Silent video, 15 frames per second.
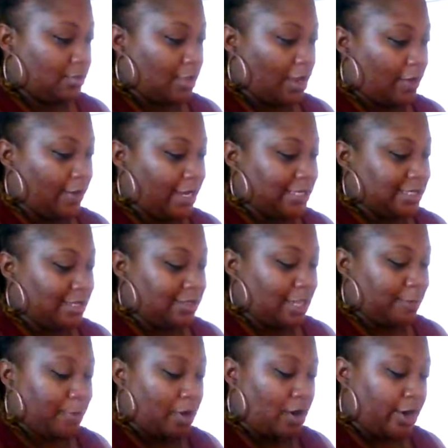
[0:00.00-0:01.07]
All right, some
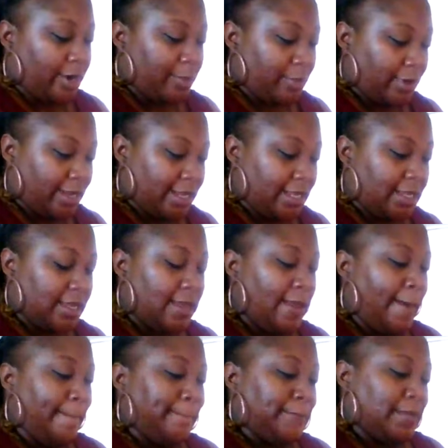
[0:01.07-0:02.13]
type of heartbreak,
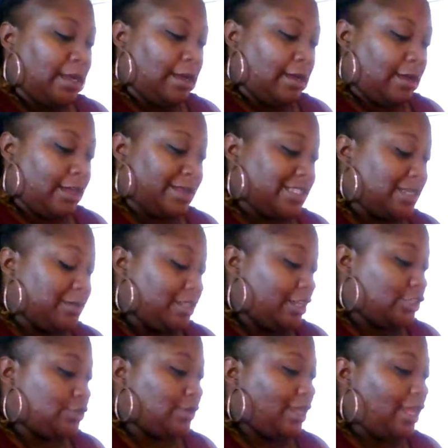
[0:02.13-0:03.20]
uh, something
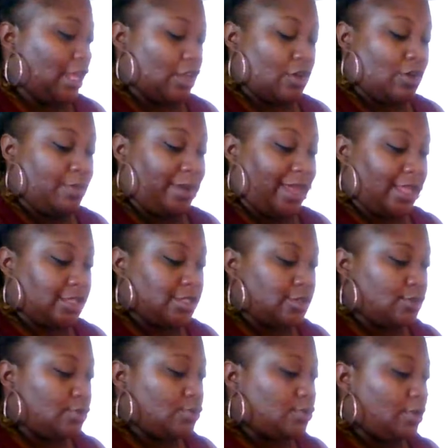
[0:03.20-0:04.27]
that you can't go back
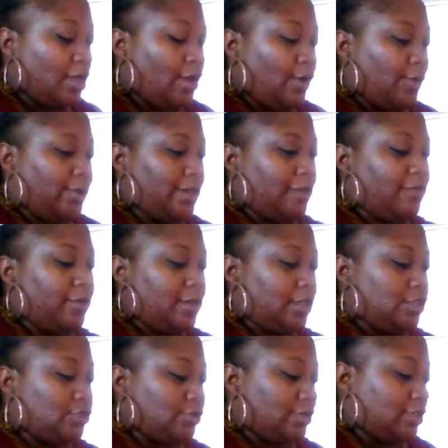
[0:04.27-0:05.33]
to, whatever it
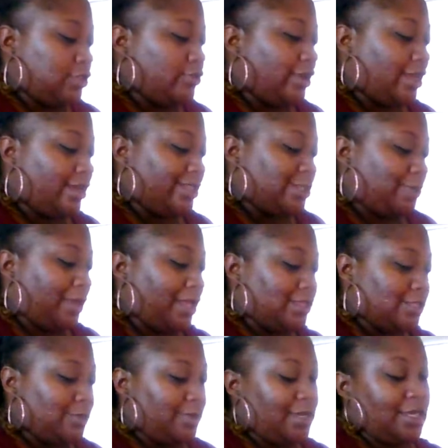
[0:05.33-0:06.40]
is, you, you can expect
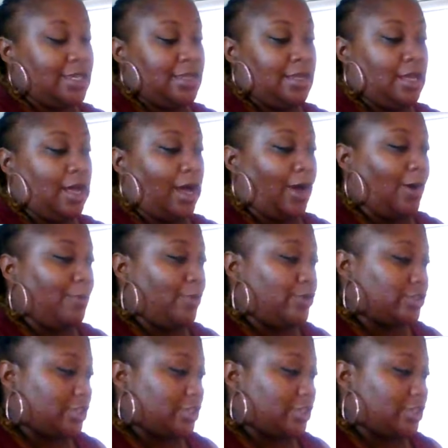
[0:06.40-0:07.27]
to be almost